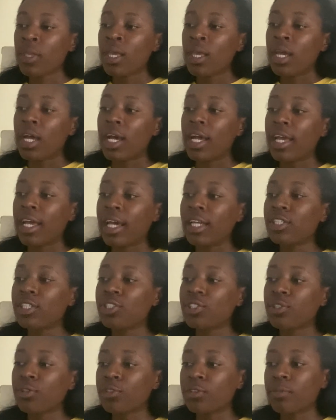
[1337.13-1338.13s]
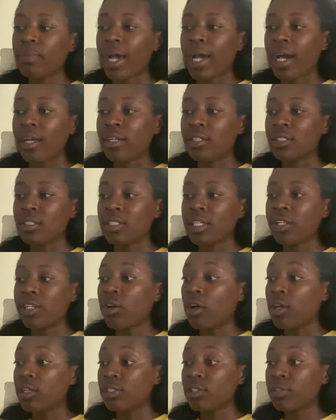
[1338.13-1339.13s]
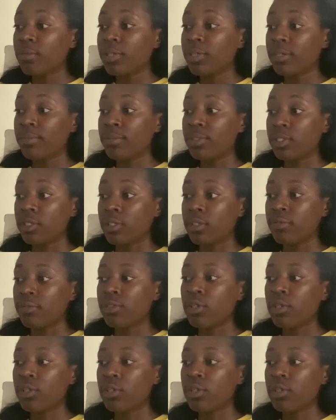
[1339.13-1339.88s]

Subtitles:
A head and shoulder pattern can also be observed